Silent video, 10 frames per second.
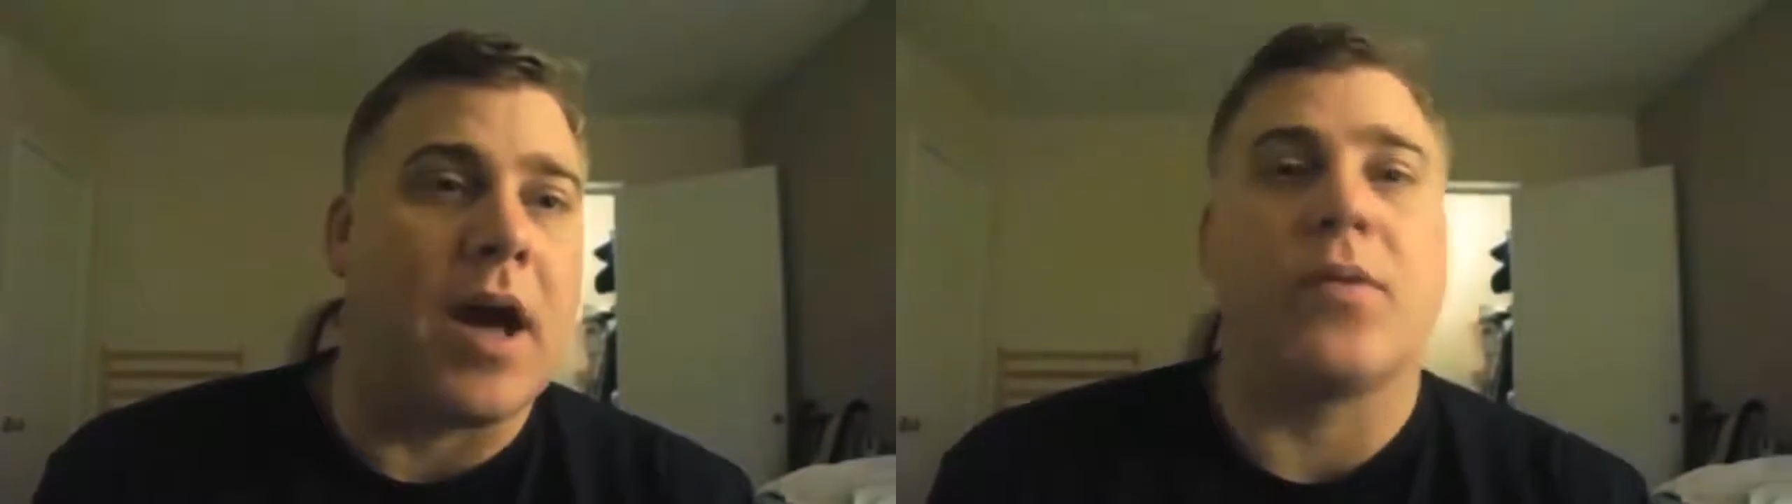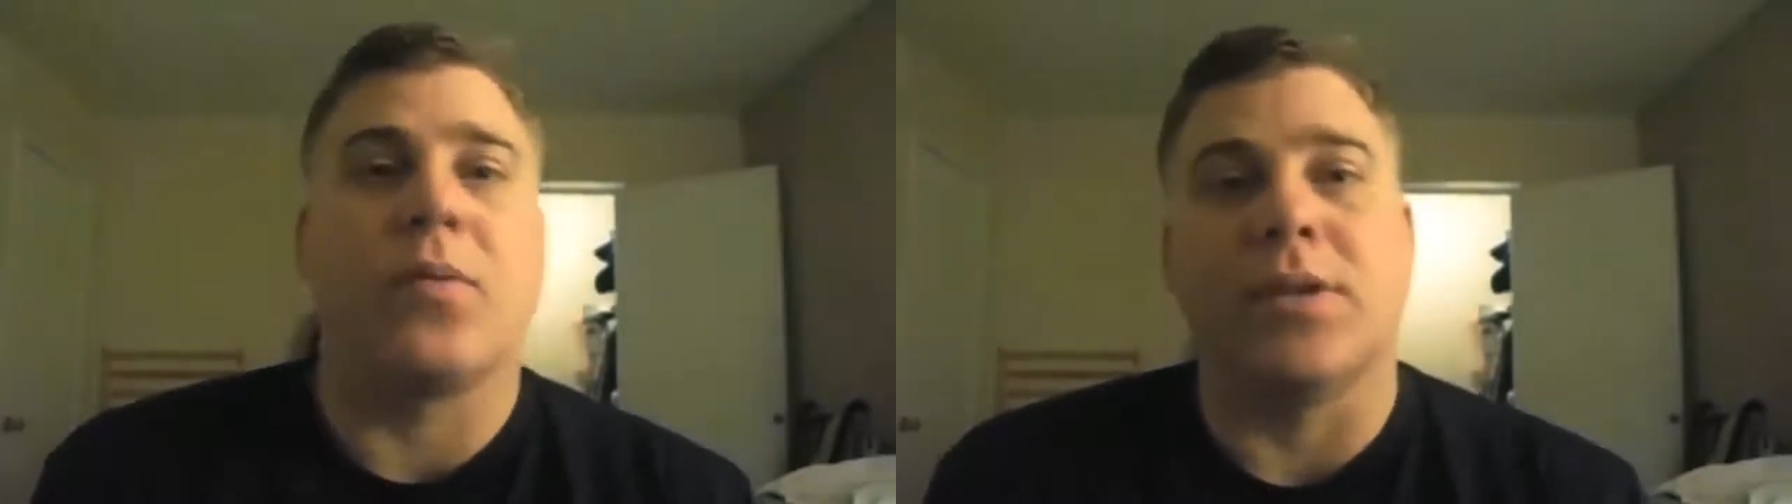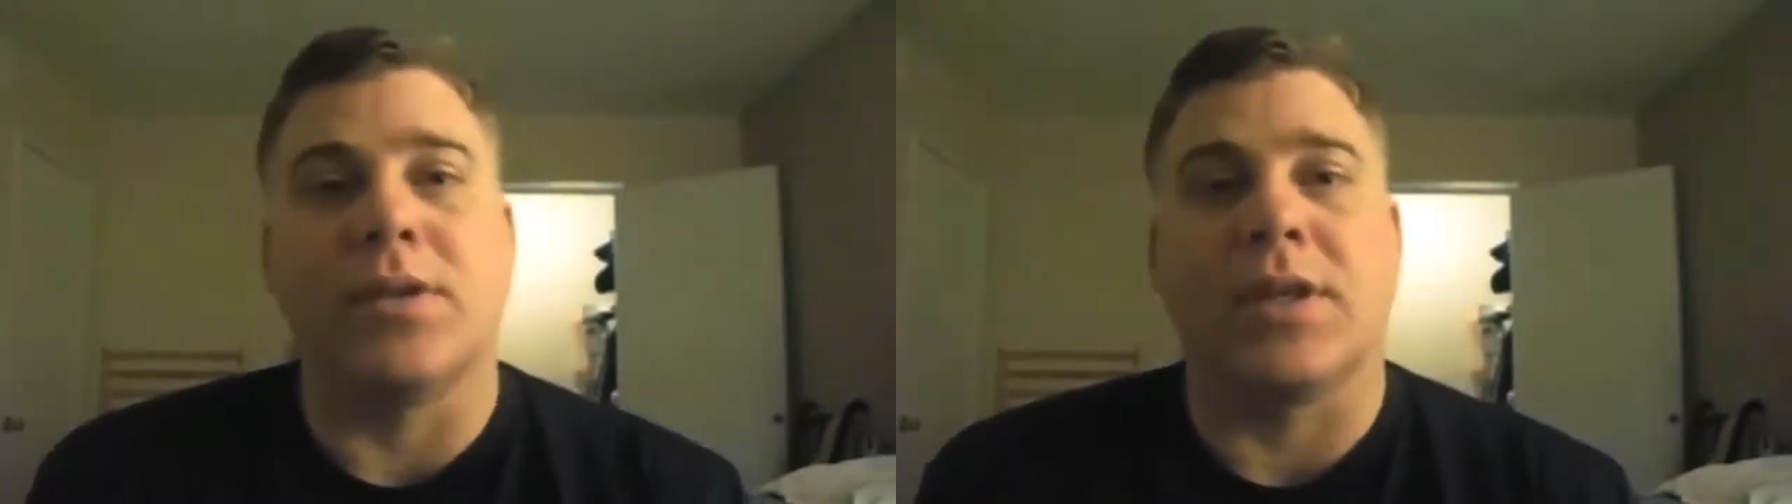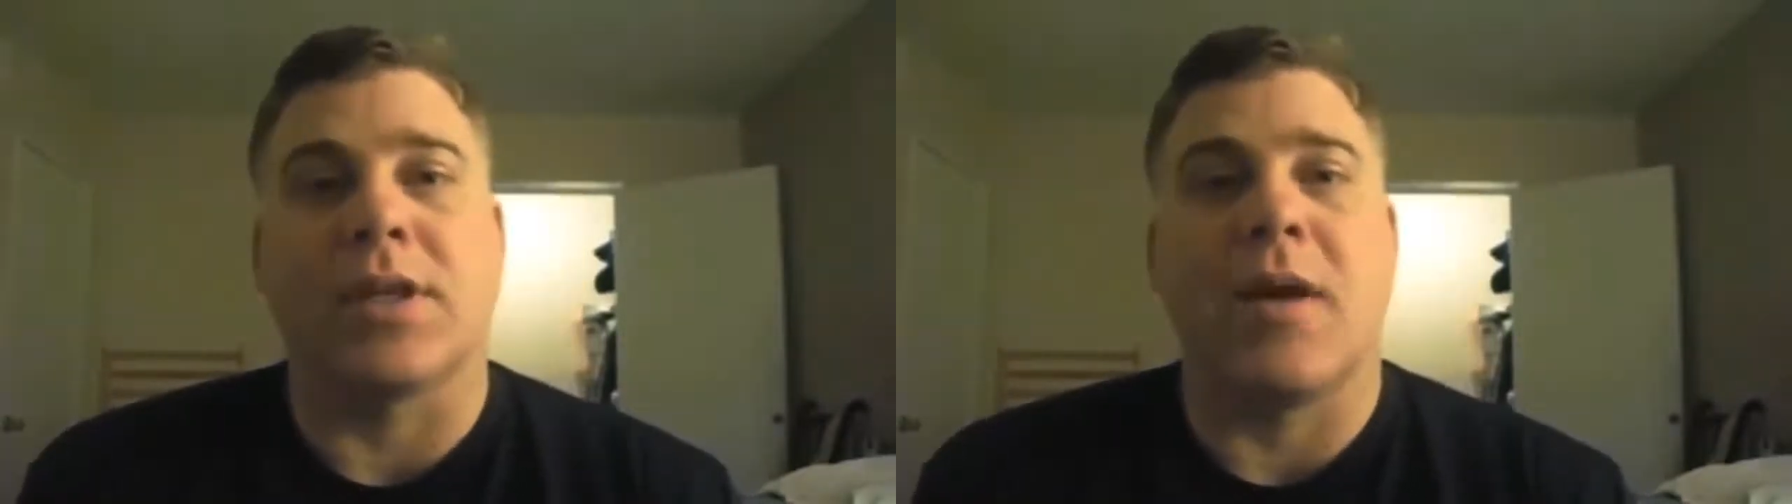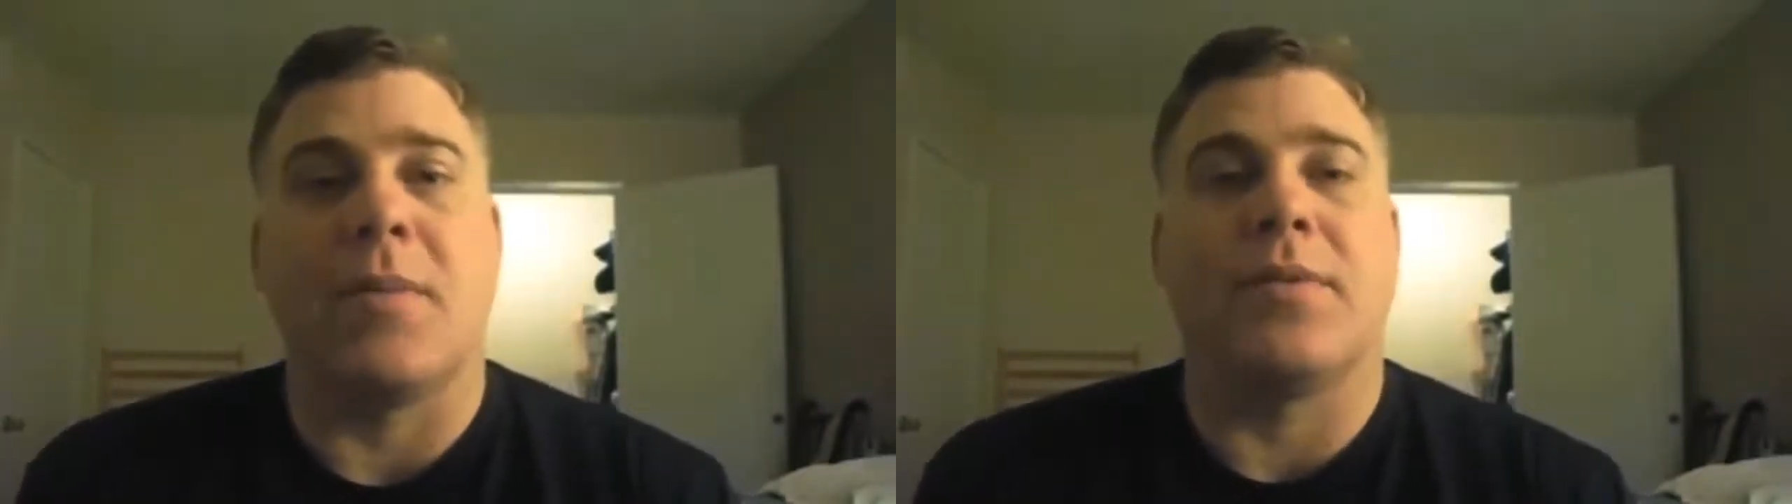other ones to
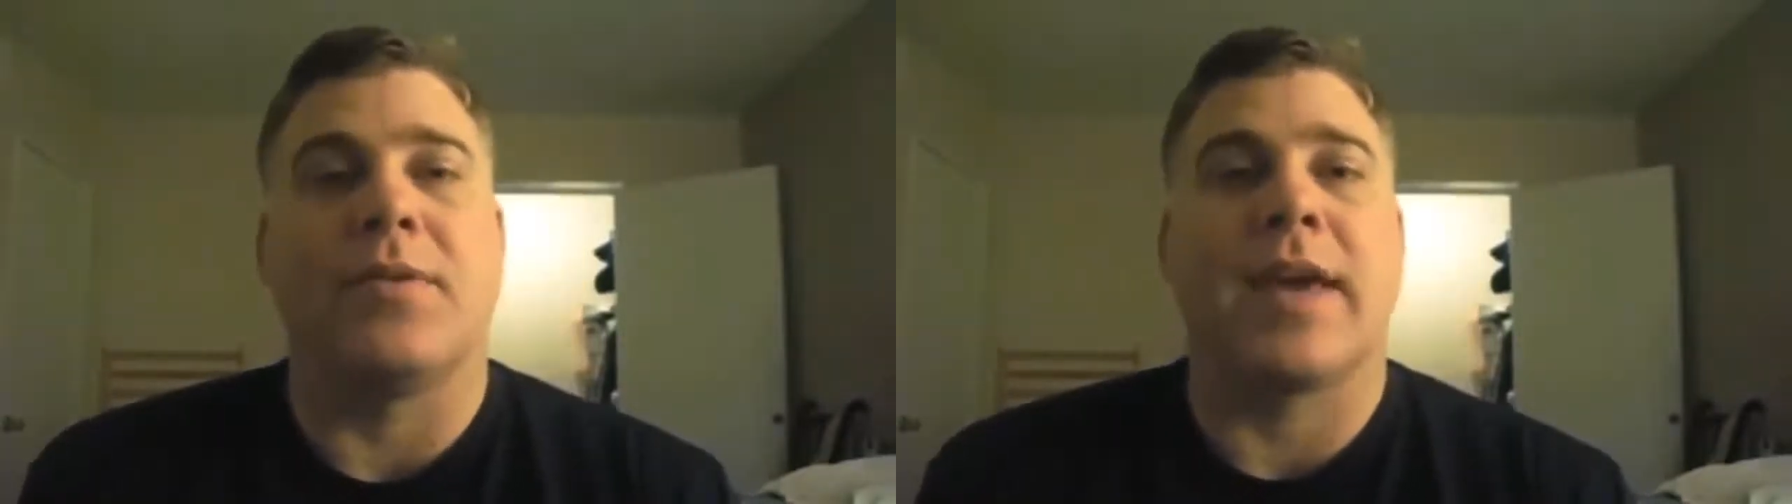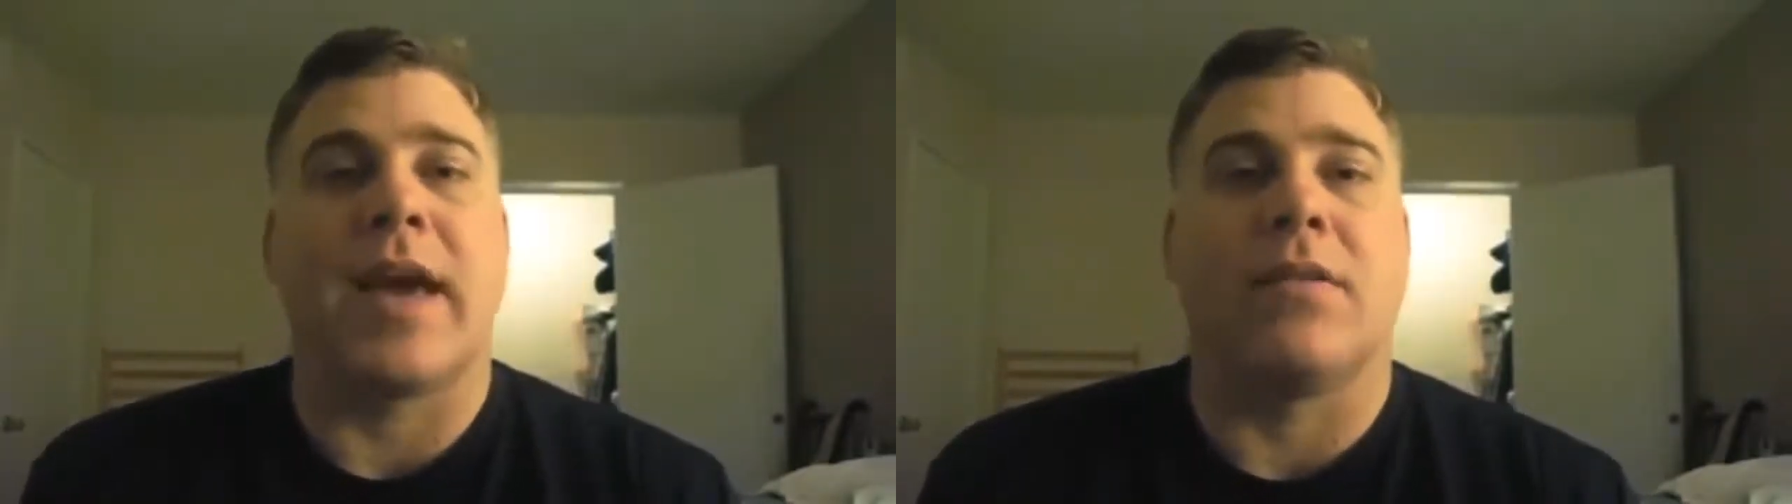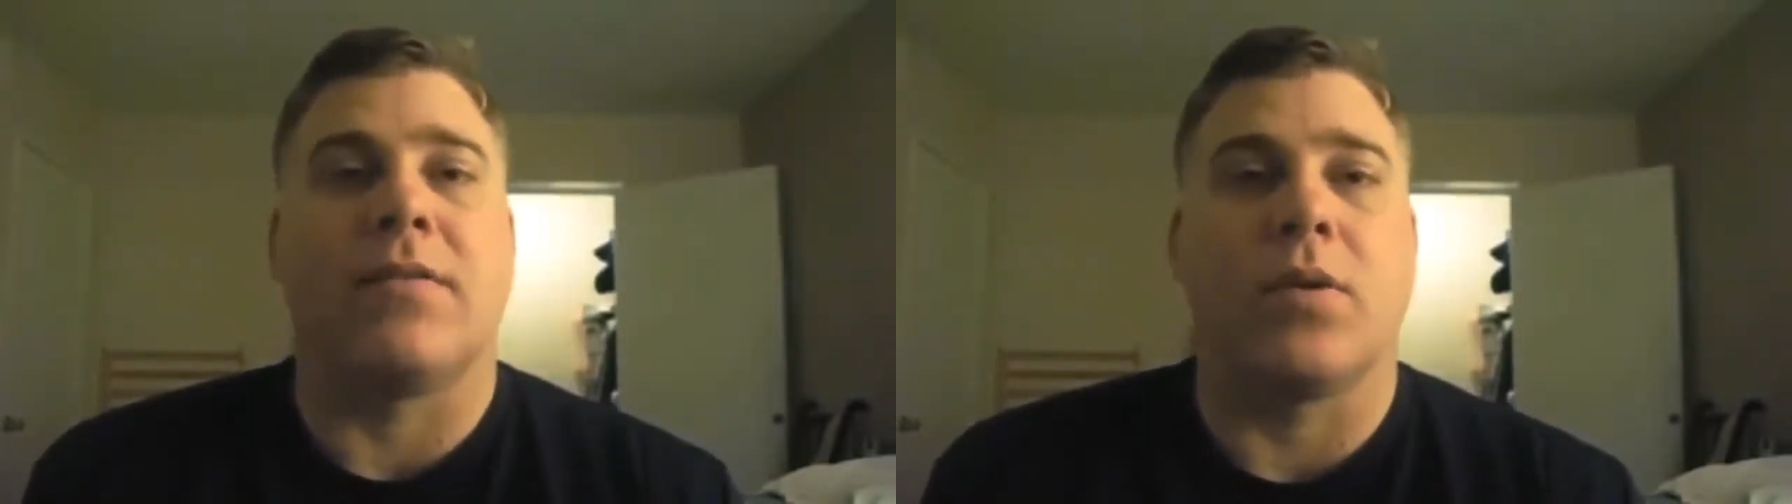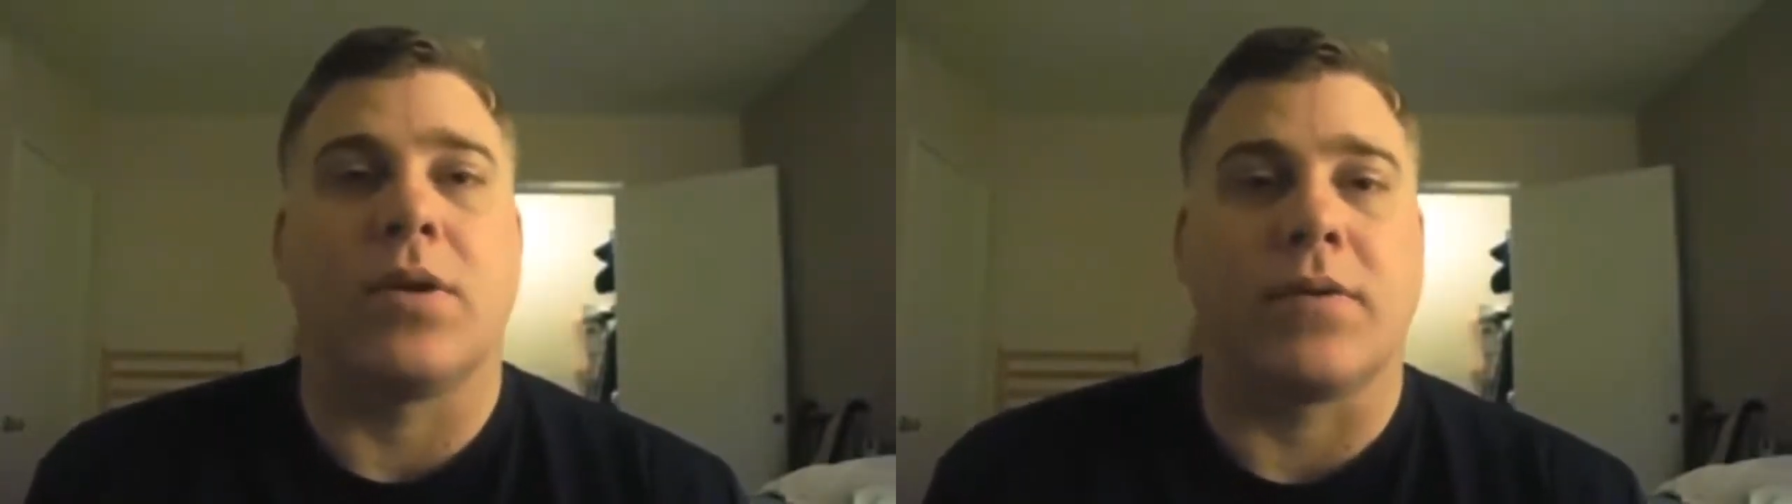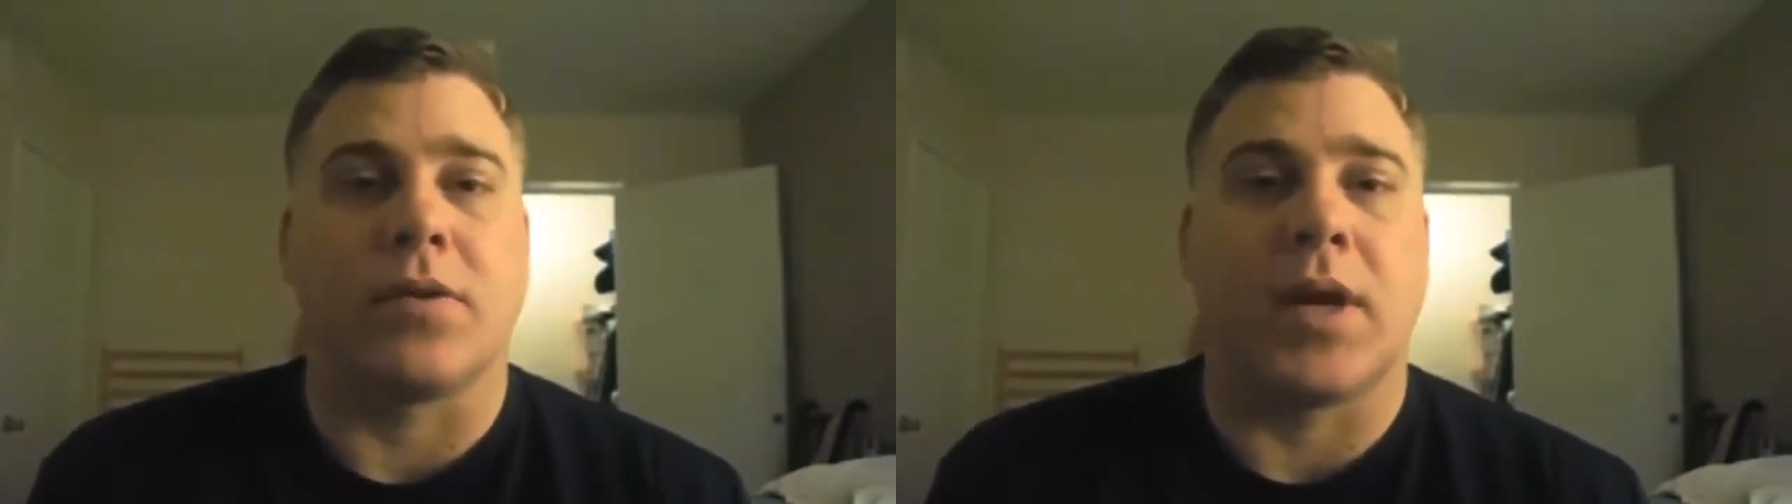come to
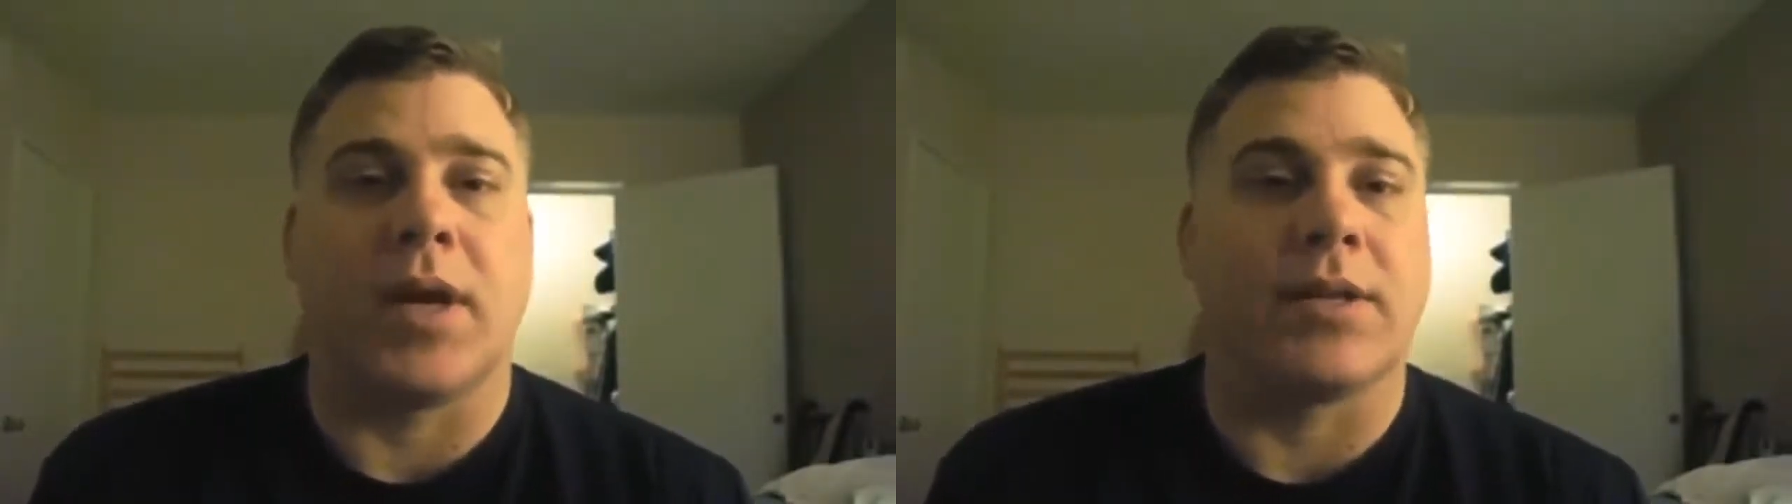California for training,